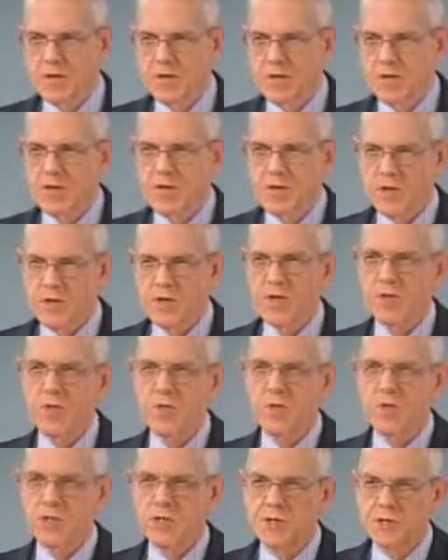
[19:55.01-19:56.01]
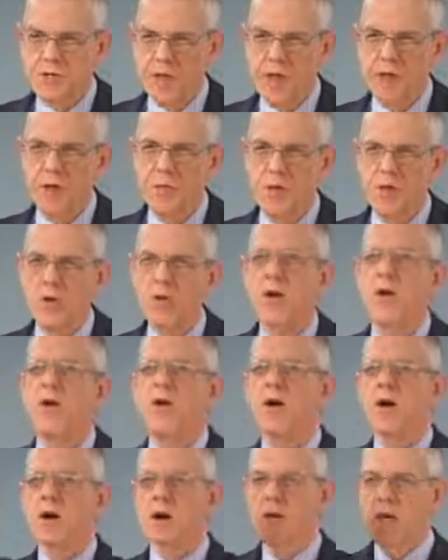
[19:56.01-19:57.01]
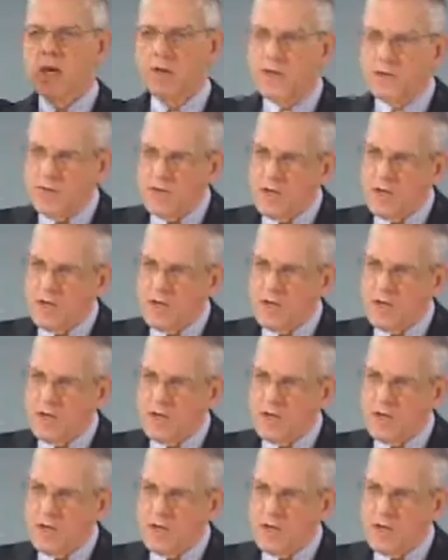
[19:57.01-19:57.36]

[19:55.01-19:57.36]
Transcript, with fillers: The system was stable against